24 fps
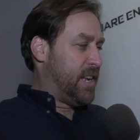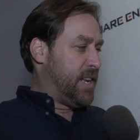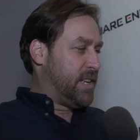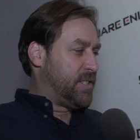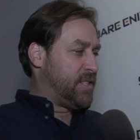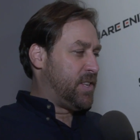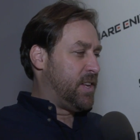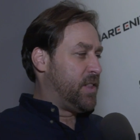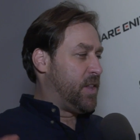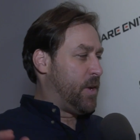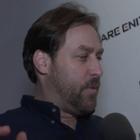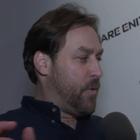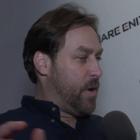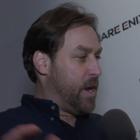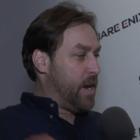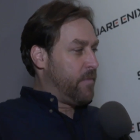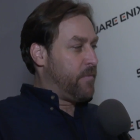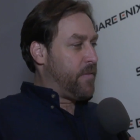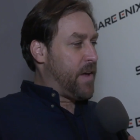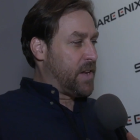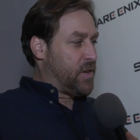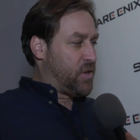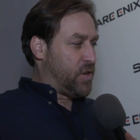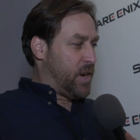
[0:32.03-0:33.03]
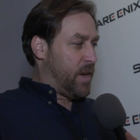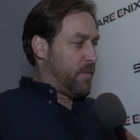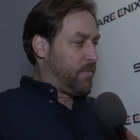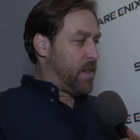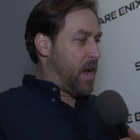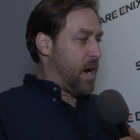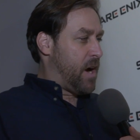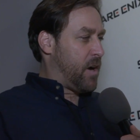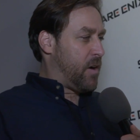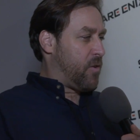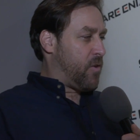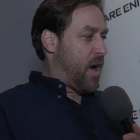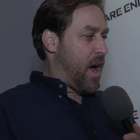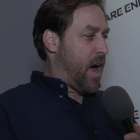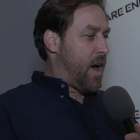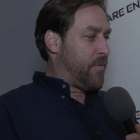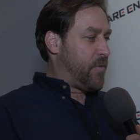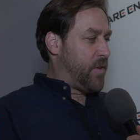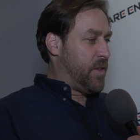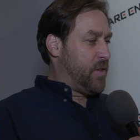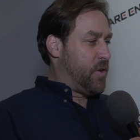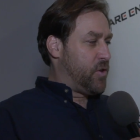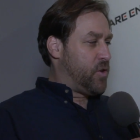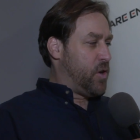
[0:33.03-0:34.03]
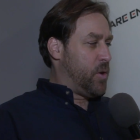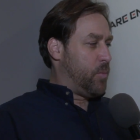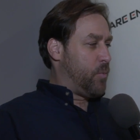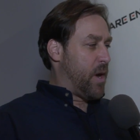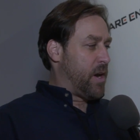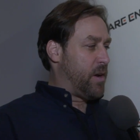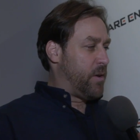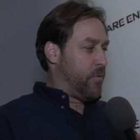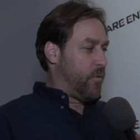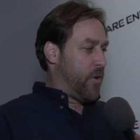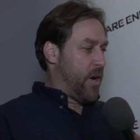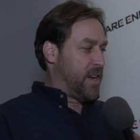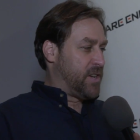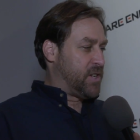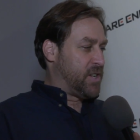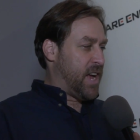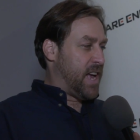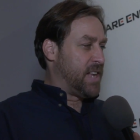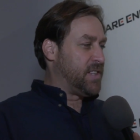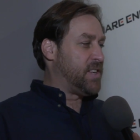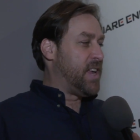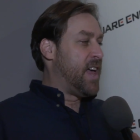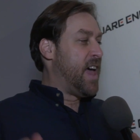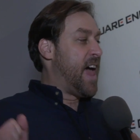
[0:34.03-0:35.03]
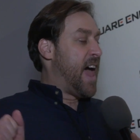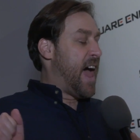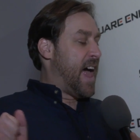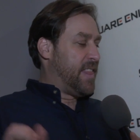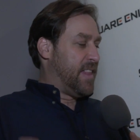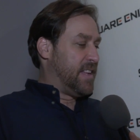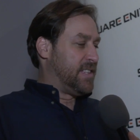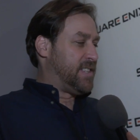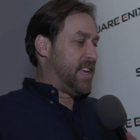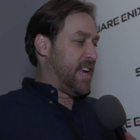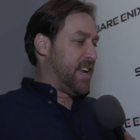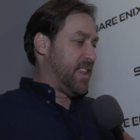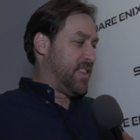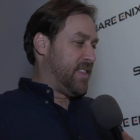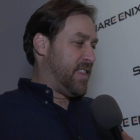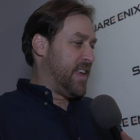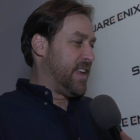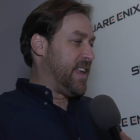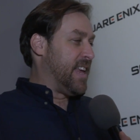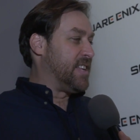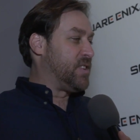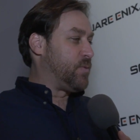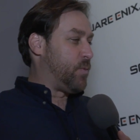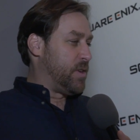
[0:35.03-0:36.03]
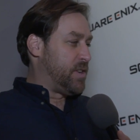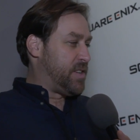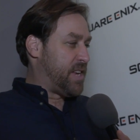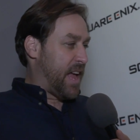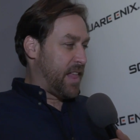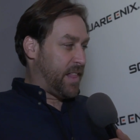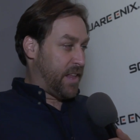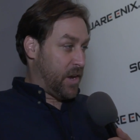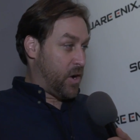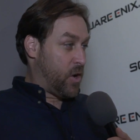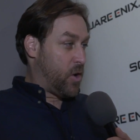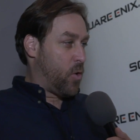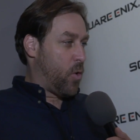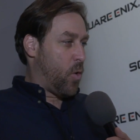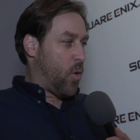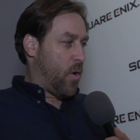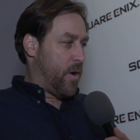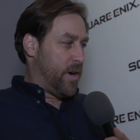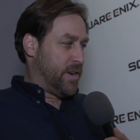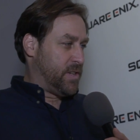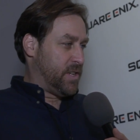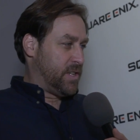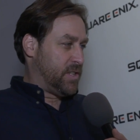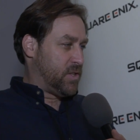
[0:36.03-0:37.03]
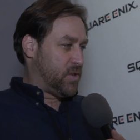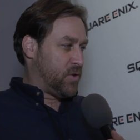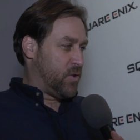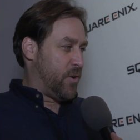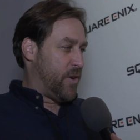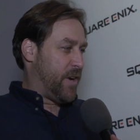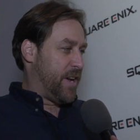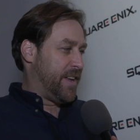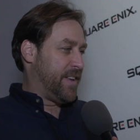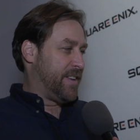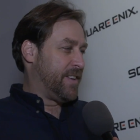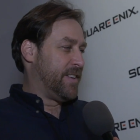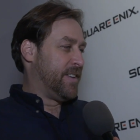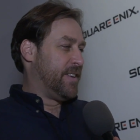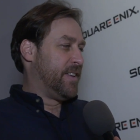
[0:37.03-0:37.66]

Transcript: is the reinvention of Lara Croft in the Tomb Raider franchise, and the second thing is we're telling her origin story.